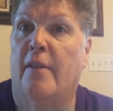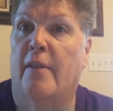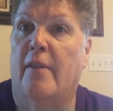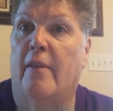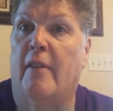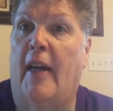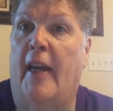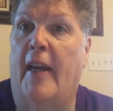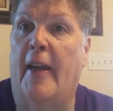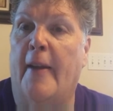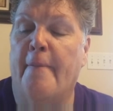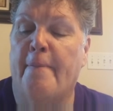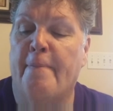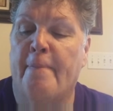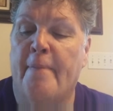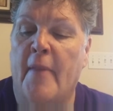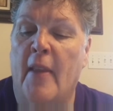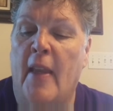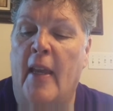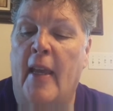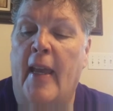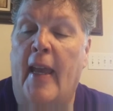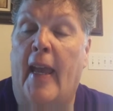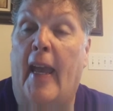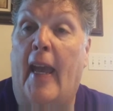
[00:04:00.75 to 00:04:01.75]
right?
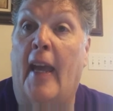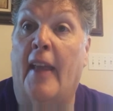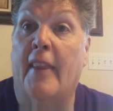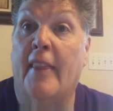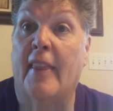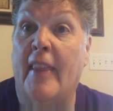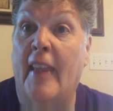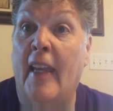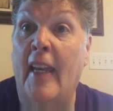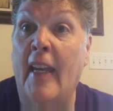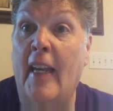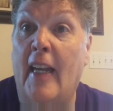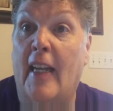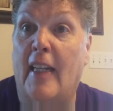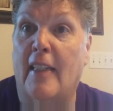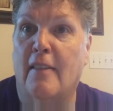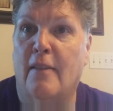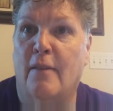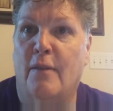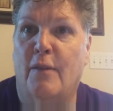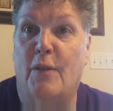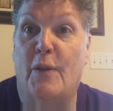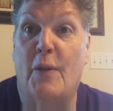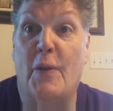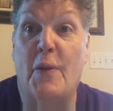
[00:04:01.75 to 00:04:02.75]
And
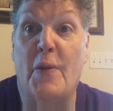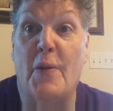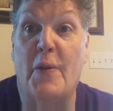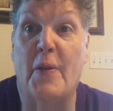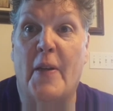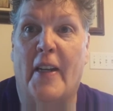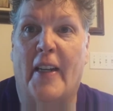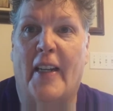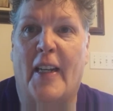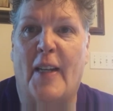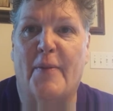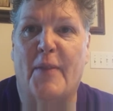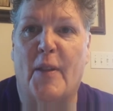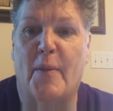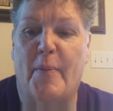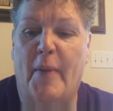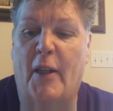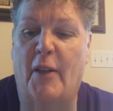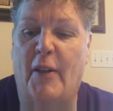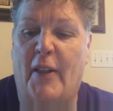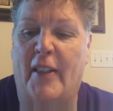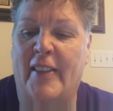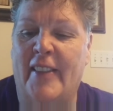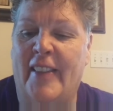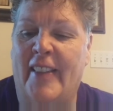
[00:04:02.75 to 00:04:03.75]
then, here comes a big
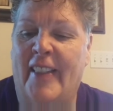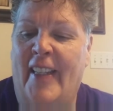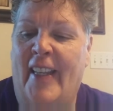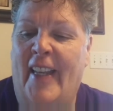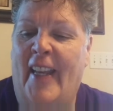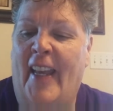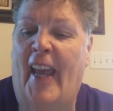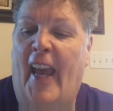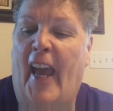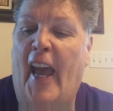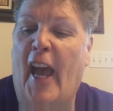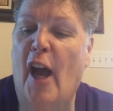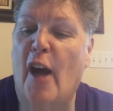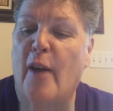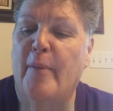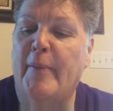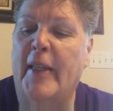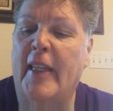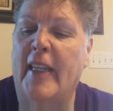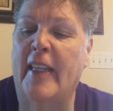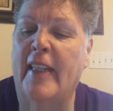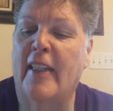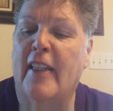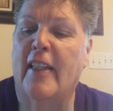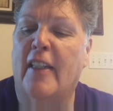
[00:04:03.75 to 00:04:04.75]
one. How
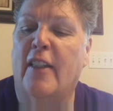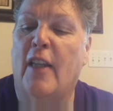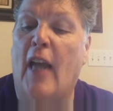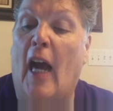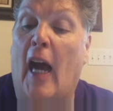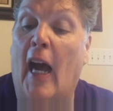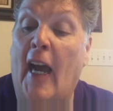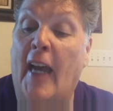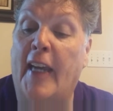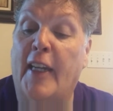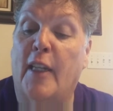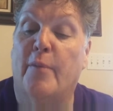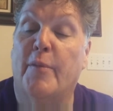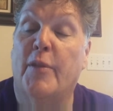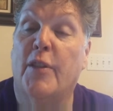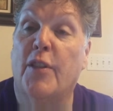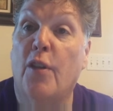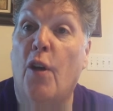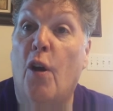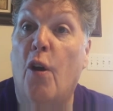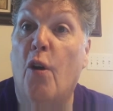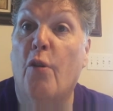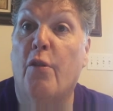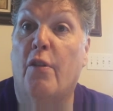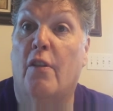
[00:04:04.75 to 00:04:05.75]
many items
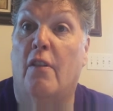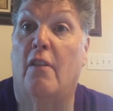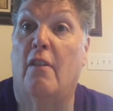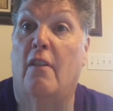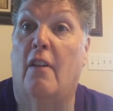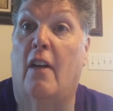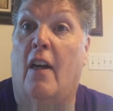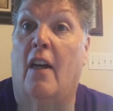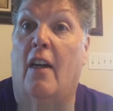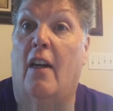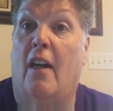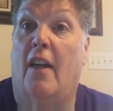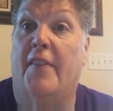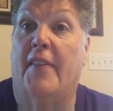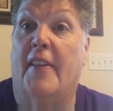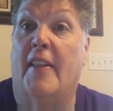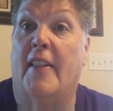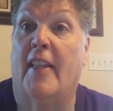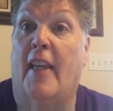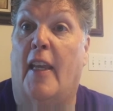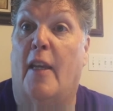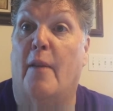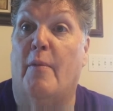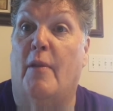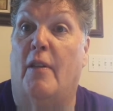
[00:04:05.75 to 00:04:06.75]
total are on the
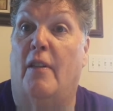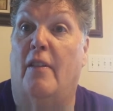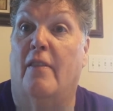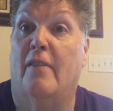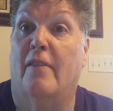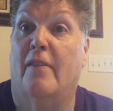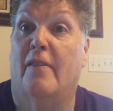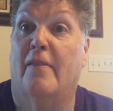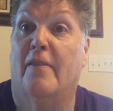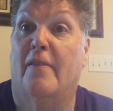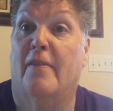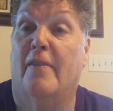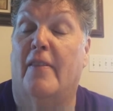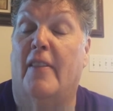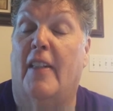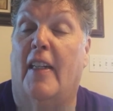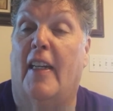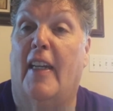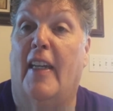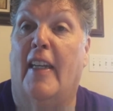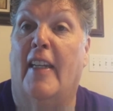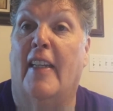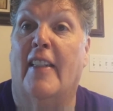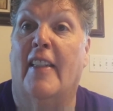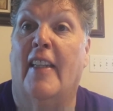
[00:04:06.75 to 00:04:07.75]
table,
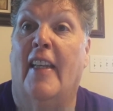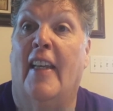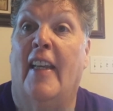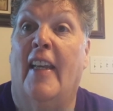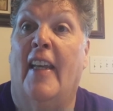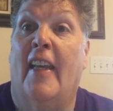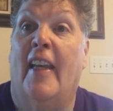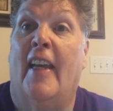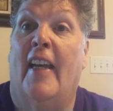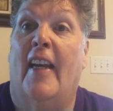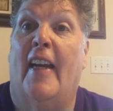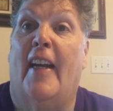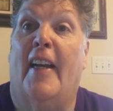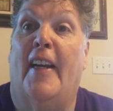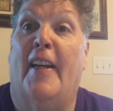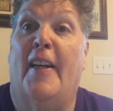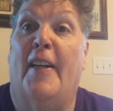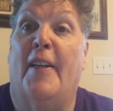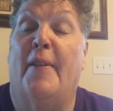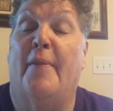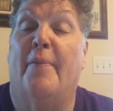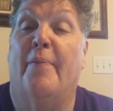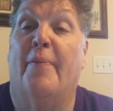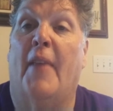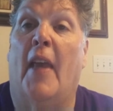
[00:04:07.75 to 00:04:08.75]
right?
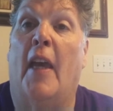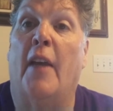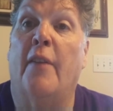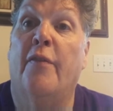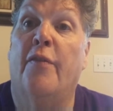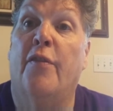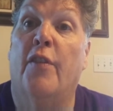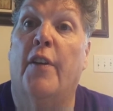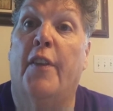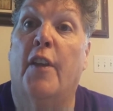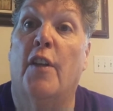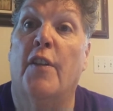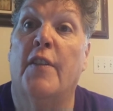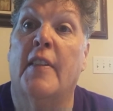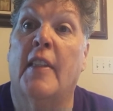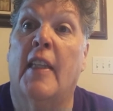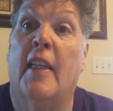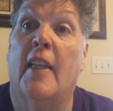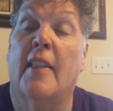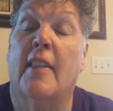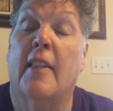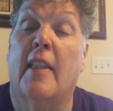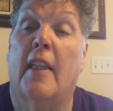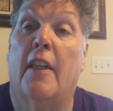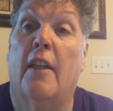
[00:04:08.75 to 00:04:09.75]
And for those
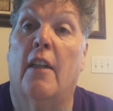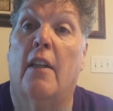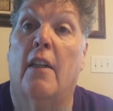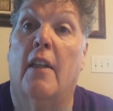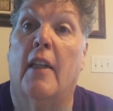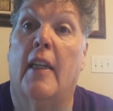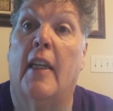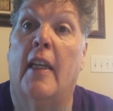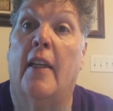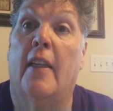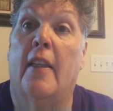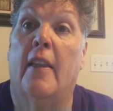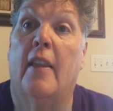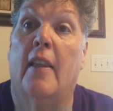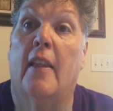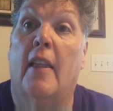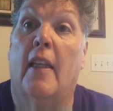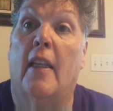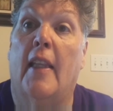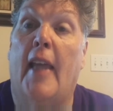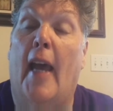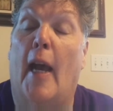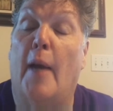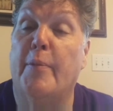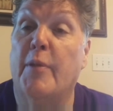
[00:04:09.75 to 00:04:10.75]
kids that are in
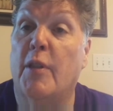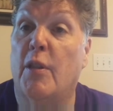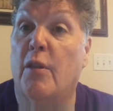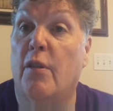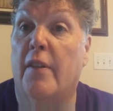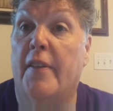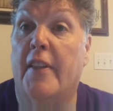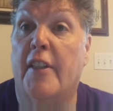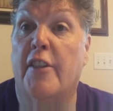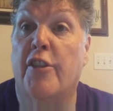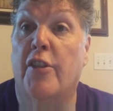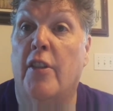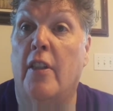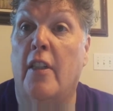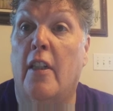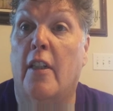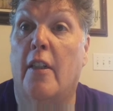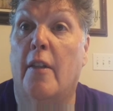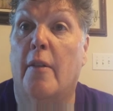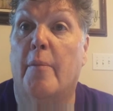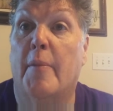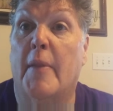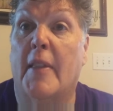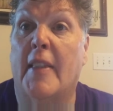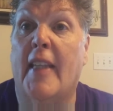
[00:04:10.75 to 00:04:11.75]
the lab school this
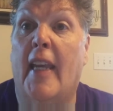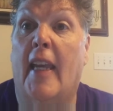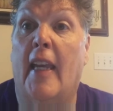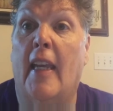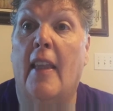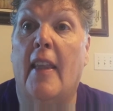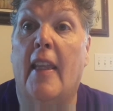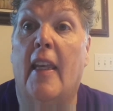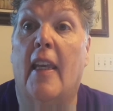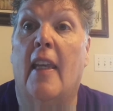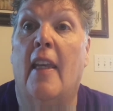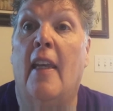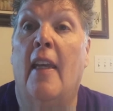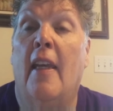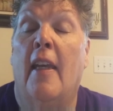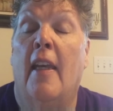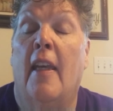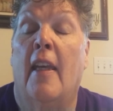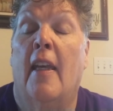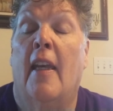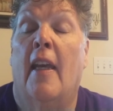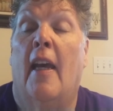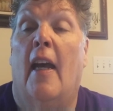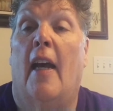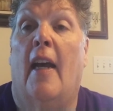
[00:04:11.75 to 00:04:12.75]
year, Miss Haley
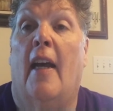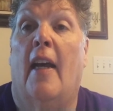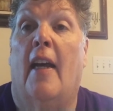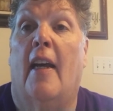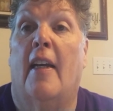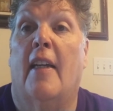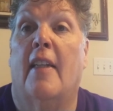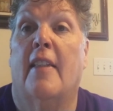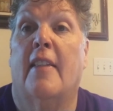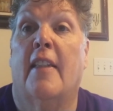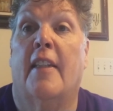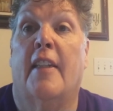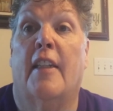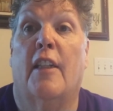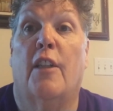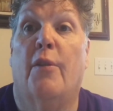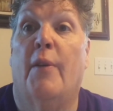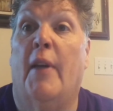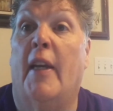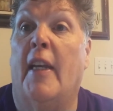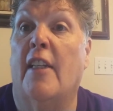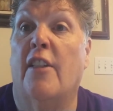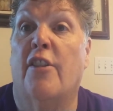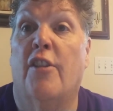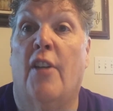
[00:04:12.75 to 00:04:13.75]
did a
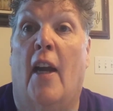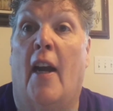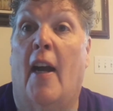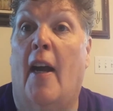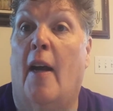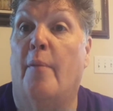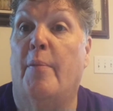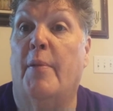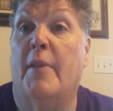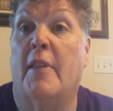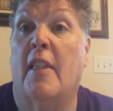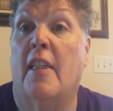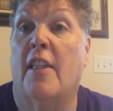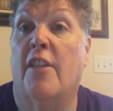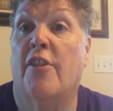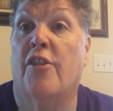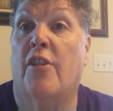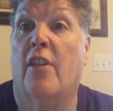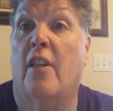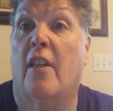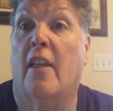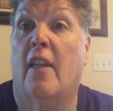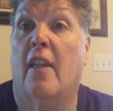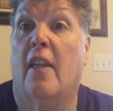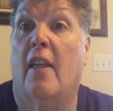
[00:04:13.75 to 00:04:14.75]
great job
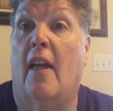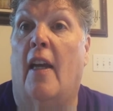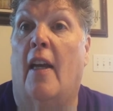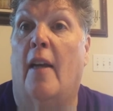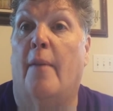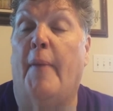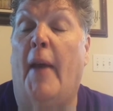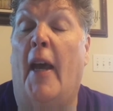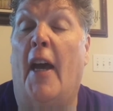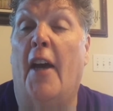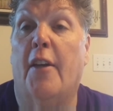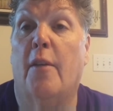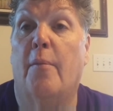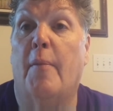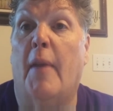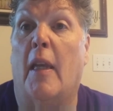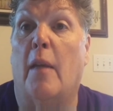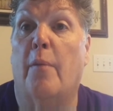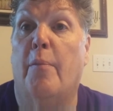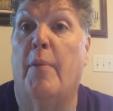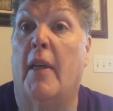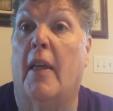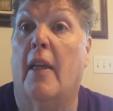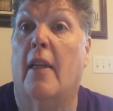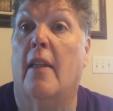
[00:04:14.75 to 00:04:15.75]
teaching how to
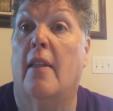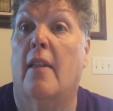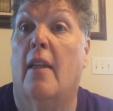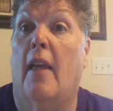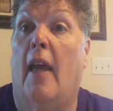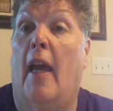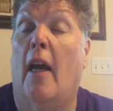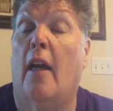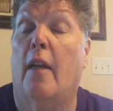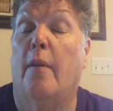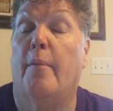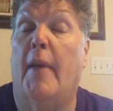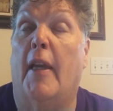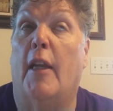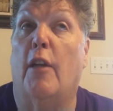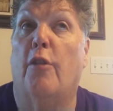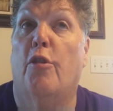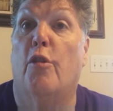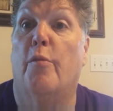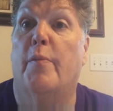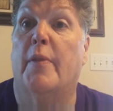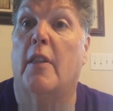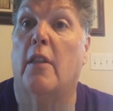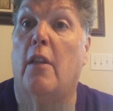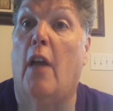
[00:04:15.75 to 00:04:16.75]
make
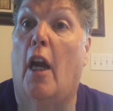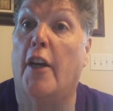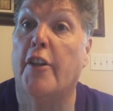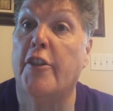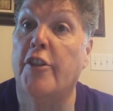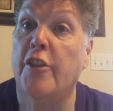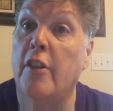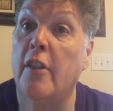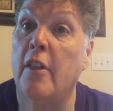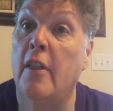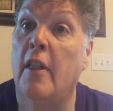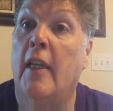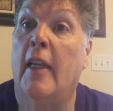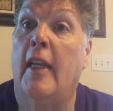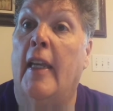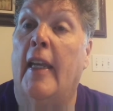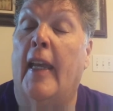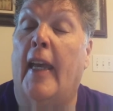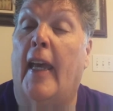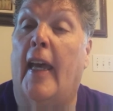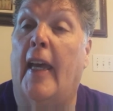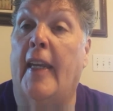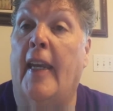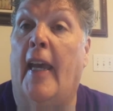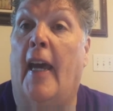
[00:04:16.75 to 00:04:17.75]
groups larger
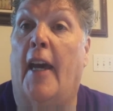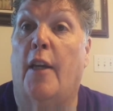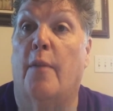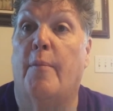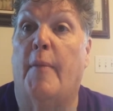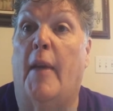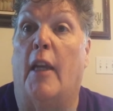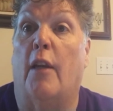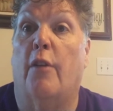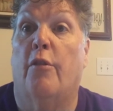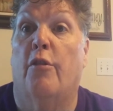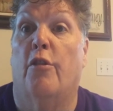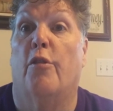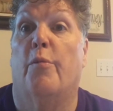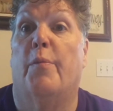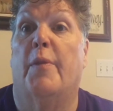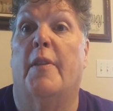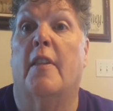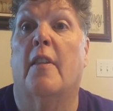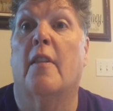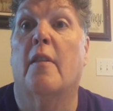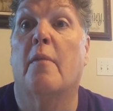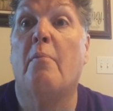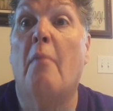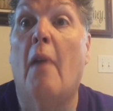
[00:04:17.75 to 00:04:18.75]
and how to make groups
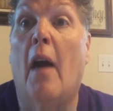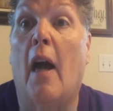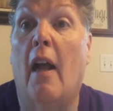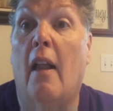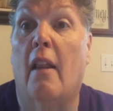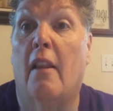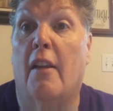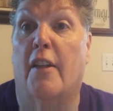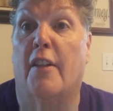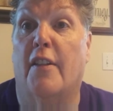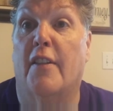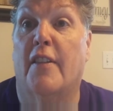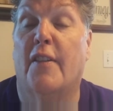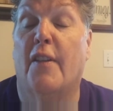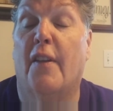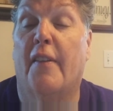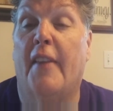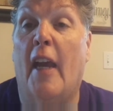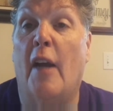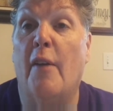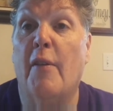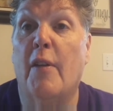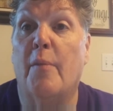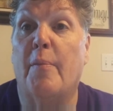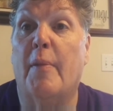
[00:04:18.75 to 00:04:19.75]
smaller. So
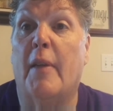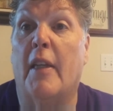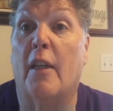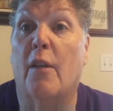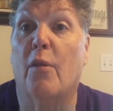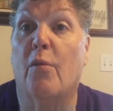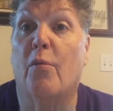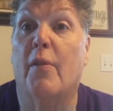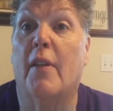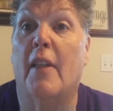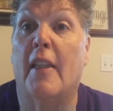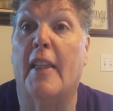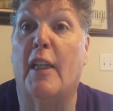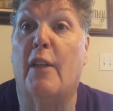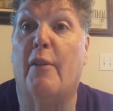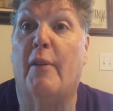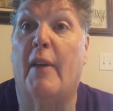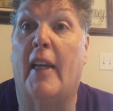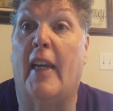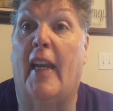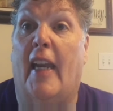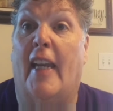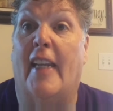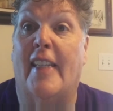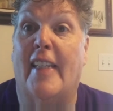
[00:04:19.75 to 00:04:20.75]
that would be a really
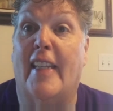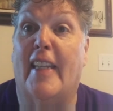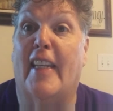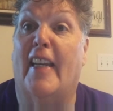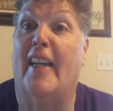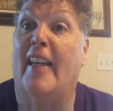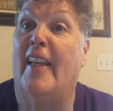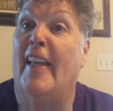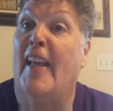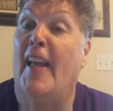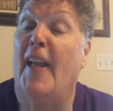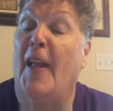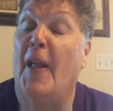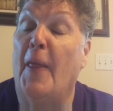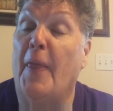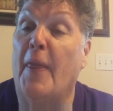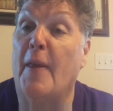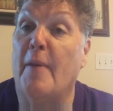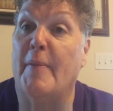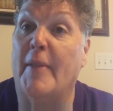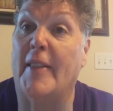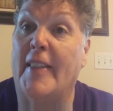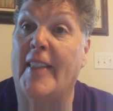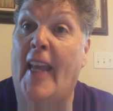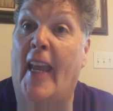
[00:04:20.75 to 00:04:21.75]
great idea
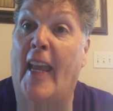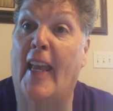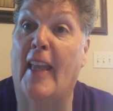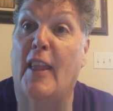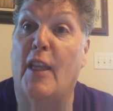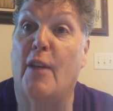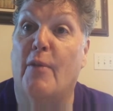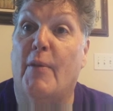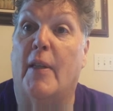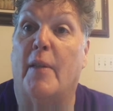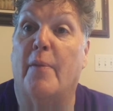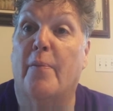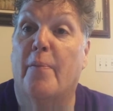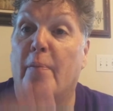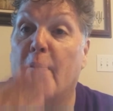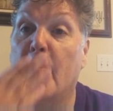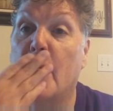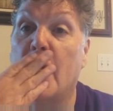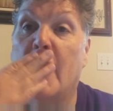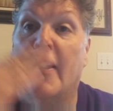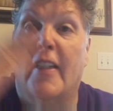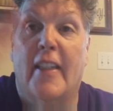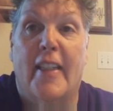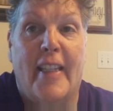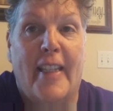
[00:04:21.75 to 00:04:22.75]
that Miss Haley would
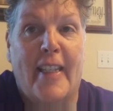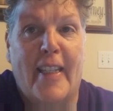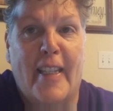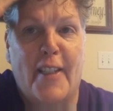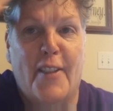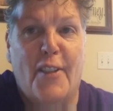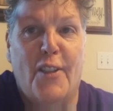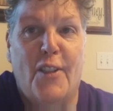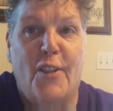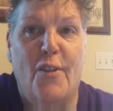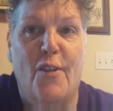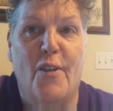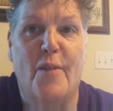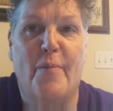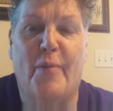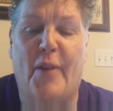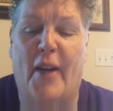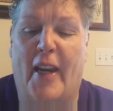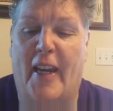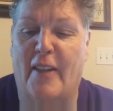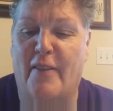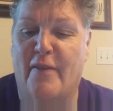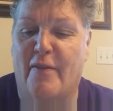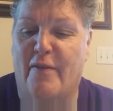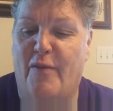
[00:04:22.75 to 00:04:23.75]
kiss your
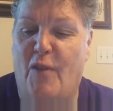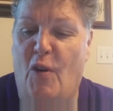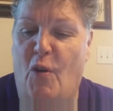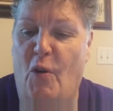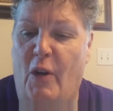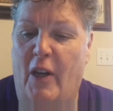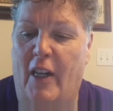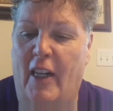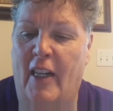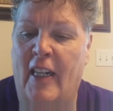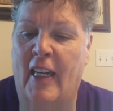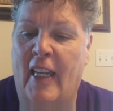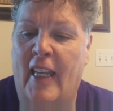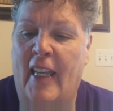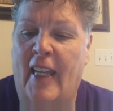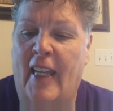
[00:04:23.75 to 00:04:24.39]
brain for.